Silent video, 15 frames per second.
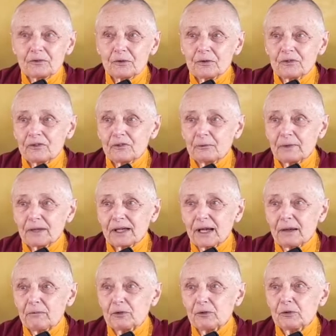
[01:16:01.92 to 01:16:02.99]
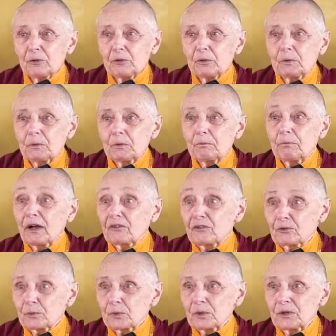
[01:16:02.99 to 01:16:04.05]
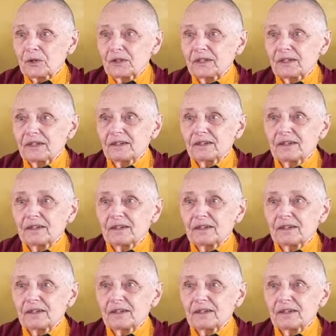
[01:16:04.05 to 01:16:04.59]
of course, has become a new buzzword